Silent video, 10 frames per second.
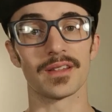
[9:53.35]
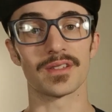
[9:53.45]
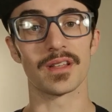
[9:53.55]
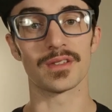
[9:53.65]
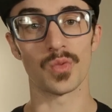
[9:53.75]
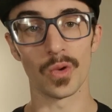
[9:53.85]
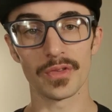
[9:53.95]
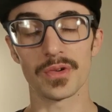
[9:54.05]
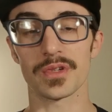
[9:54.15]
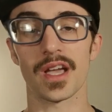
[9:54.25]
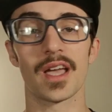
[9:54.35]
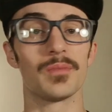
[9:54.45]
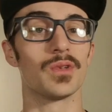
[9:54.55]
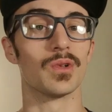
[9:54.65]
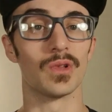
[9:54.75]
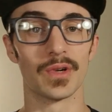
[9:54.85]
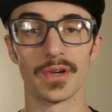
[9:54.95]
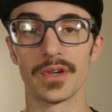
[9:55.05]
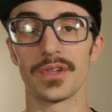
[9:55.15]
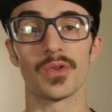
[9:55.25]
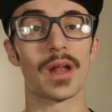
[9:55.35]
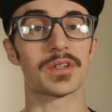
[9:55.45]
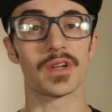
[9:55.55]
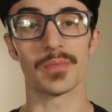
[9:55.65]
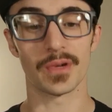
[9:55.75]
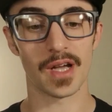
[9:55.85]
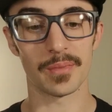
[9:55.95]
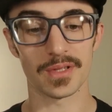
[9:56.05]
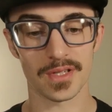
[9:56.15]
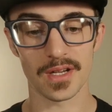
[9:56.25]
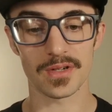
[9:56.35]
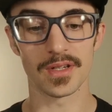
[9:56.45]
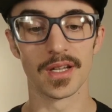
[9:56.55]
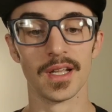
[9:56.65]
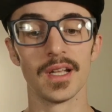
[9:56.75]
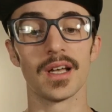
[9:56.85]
It is it's worth your time. You'll learn. You'll ratchet up your compensation.